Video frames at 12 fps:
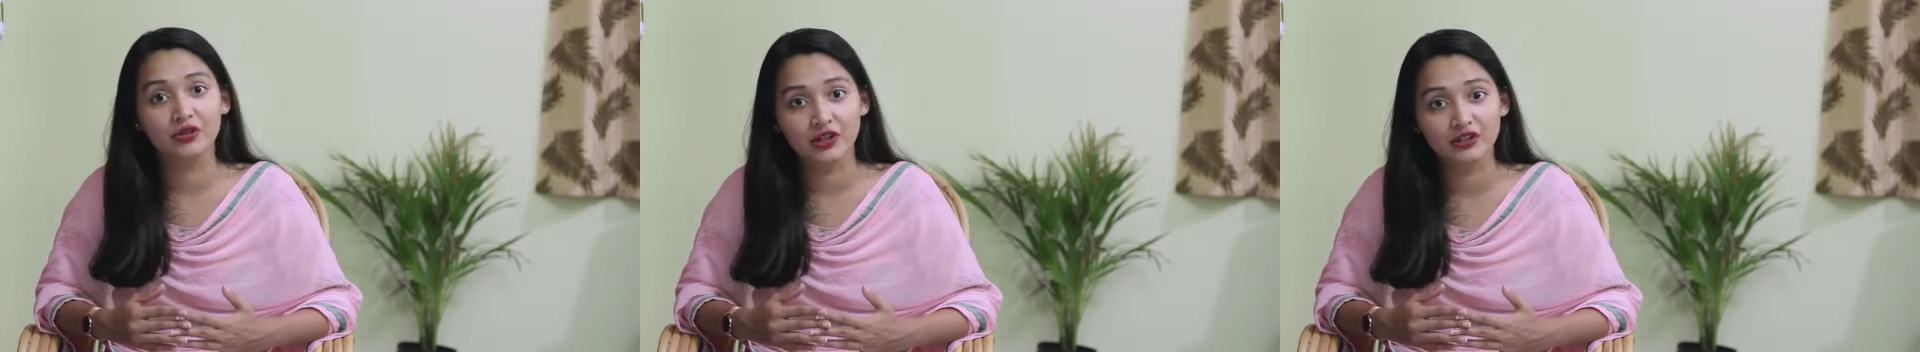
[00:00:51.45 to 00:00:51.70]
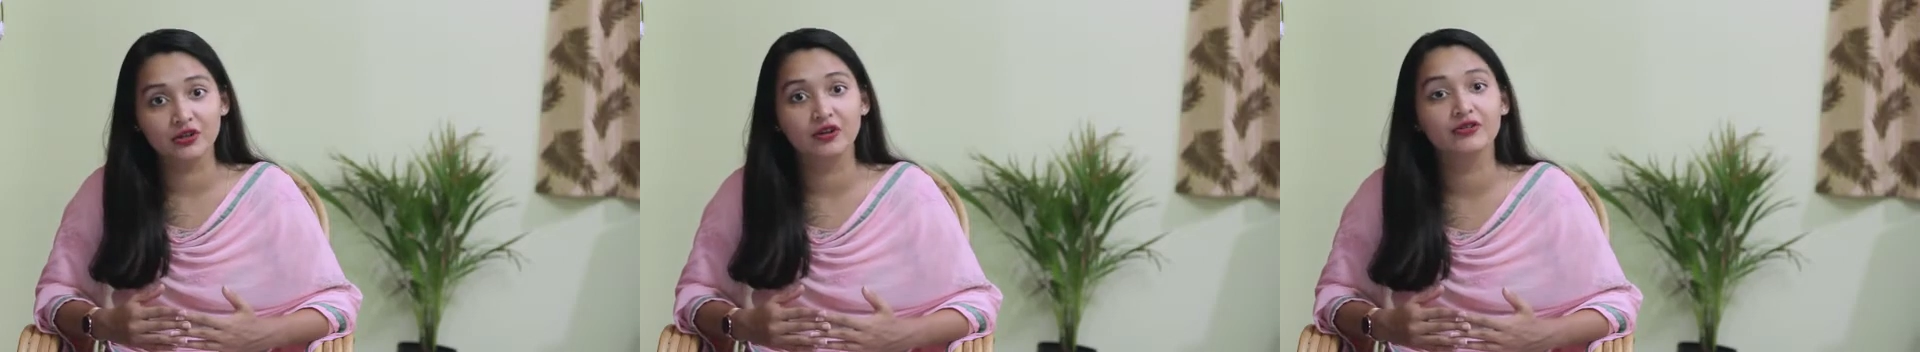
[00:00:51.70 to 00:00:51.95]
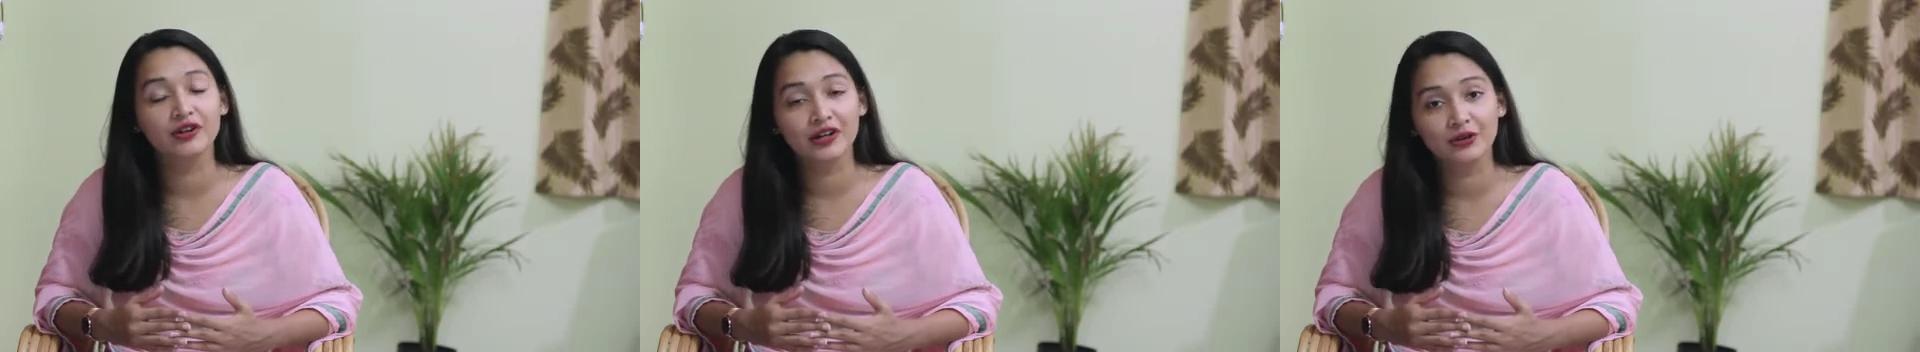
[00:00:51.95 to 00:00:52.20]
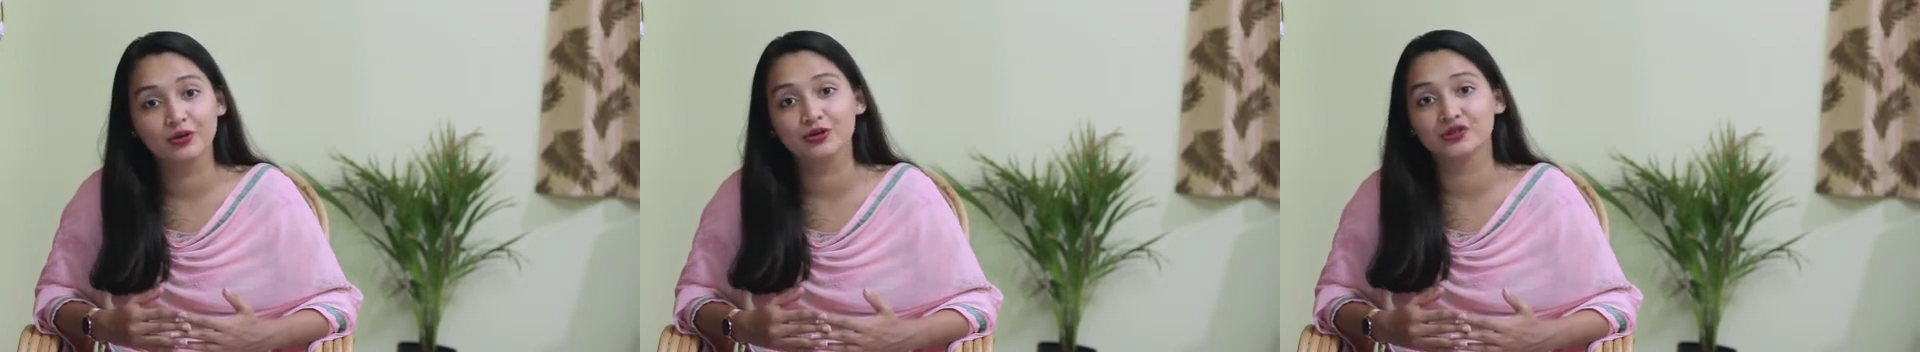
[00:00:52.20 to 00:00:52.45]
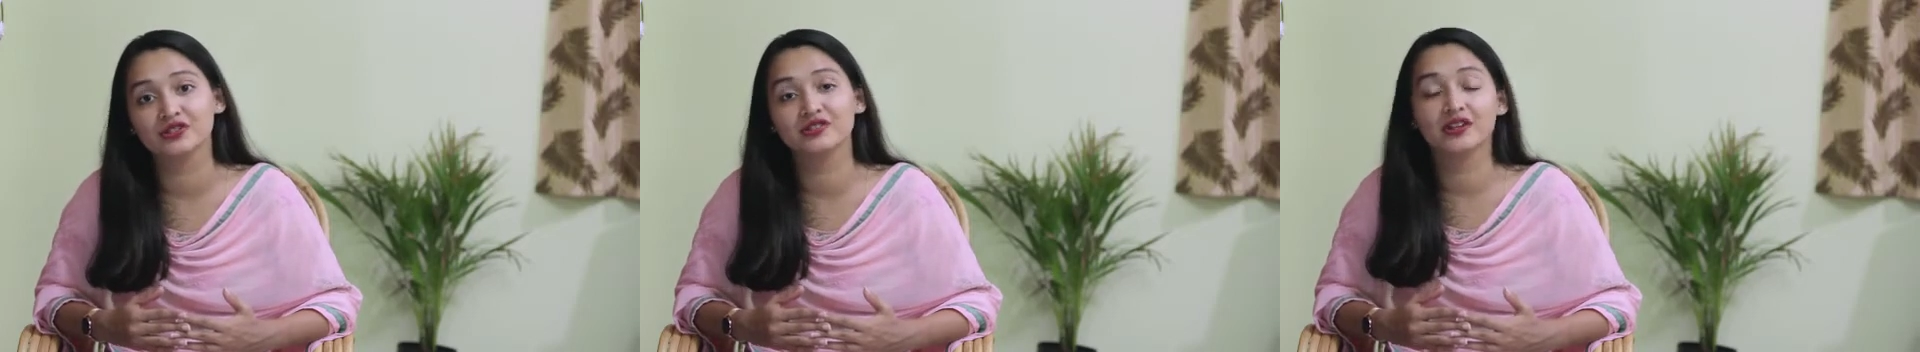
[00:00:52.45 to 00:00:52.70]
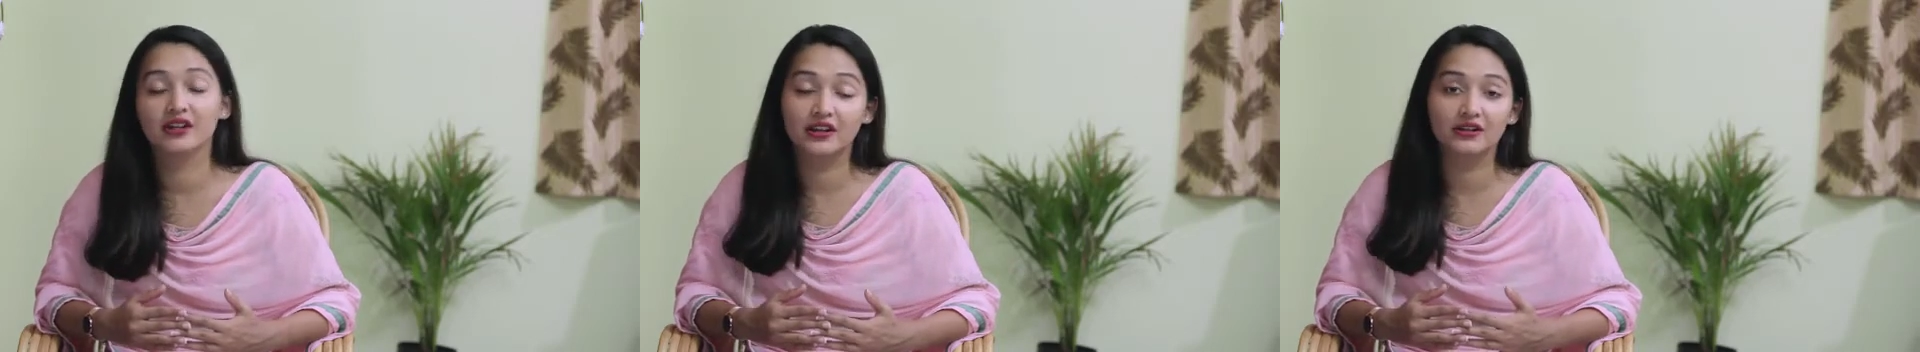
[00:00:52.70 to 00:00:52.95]
unit of rail
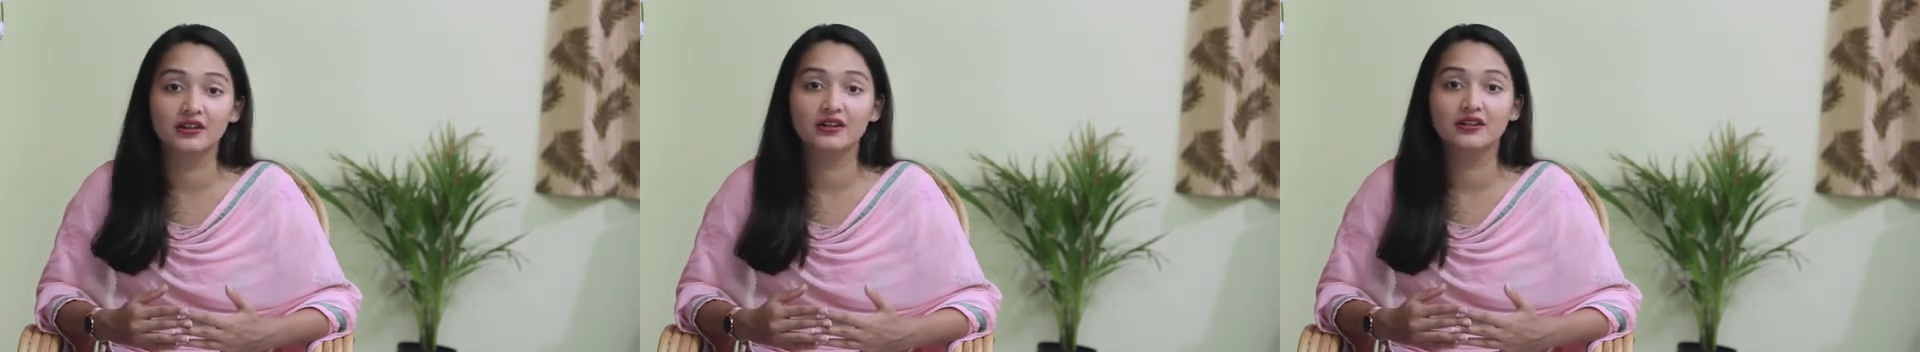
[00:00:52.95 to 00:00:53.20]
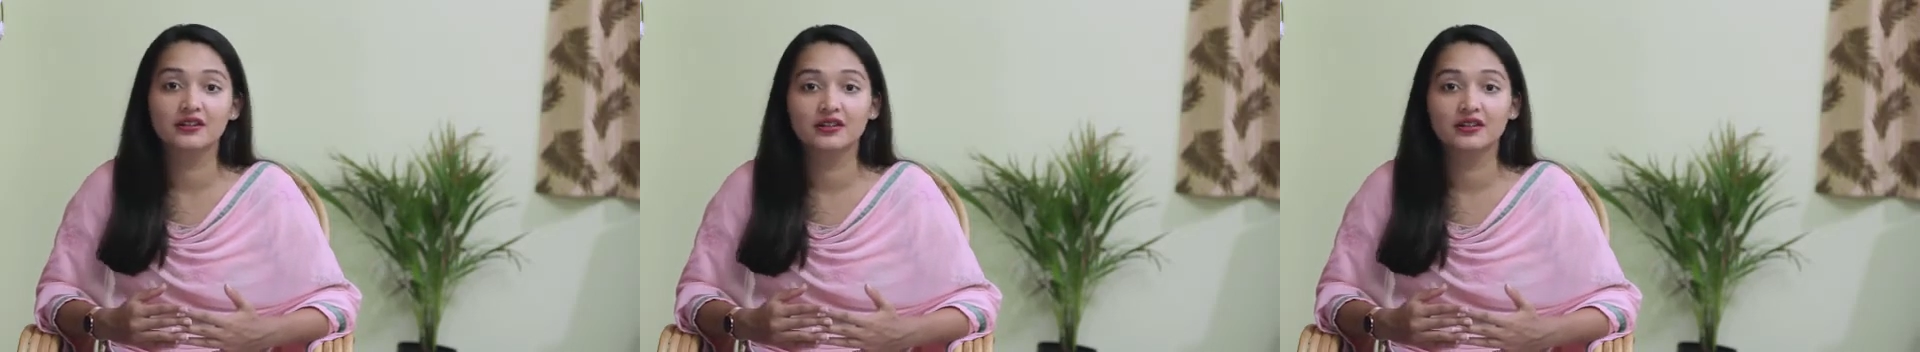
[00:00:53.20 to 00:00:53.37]
coaches in India.